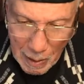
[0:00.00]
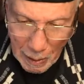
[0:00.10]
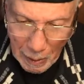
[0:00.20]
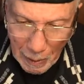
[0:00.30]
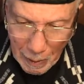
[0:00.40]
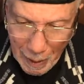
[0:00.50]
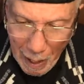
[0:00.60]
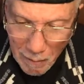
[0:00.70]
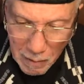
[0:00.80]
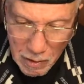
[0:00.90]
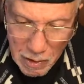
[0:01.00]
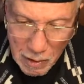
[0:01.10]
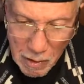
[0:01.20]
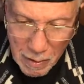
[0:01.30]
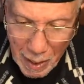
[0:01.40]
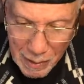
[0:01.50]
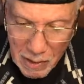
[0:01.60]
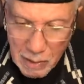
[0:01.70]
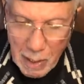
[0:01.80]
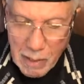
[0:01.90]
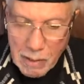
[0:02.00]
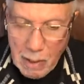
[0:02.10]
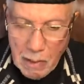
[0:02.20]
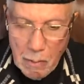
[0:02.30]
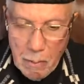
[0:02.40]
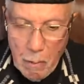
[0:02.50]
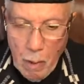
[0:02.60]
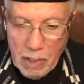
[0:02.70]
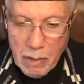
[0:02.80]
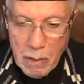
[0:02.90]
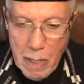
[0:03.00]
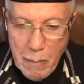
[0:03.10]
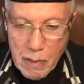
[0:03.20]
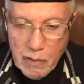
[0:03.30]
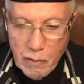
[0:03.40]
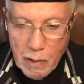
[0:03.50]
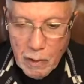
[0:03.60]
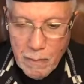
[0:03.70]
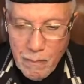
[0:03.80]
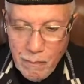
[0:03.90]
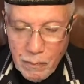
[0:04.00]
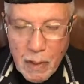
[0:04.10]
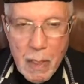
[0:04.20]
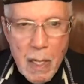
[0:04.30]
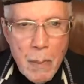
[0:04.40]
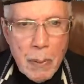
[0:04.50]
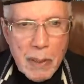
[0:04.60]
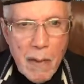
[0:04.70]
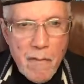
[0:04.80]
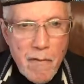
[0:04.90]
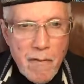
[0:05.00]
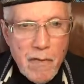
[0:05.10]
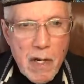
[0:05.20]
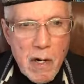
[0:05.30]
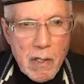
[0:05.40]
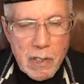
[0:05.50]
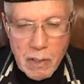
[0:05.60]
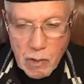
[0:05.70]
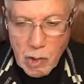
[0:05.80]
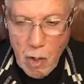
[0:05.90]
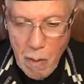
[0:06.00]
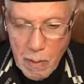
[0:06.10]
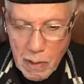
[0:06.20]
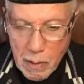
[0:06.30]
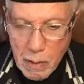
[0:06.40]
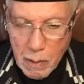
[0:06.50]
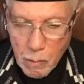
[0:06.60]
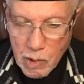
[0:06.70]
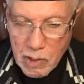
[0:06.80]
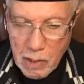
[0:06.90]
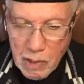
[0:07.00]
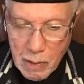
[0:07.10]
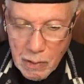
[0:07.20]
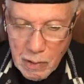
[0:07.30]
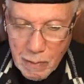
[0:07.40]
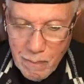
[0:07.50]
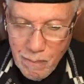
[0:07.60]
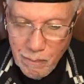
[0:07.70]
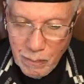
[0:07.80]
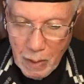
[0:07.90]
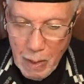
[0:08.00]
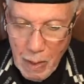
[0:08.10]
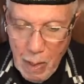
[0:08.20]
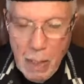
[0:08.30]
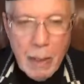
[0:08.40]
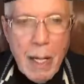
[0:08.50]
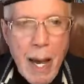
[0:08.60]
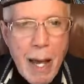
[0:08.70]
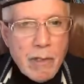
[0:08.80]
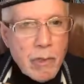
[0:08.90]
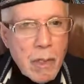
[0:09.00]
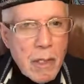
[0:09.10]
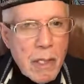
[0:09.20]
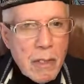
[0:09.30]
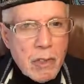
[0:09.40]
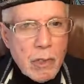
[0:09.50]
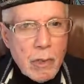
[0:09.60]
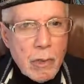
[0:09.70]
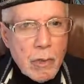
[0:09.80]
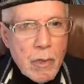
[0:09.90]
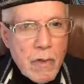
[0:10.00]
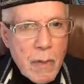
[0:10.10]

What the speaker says: Africans in the United States and the Western Hemisphere put up fierce, determined resistance. Contrary to the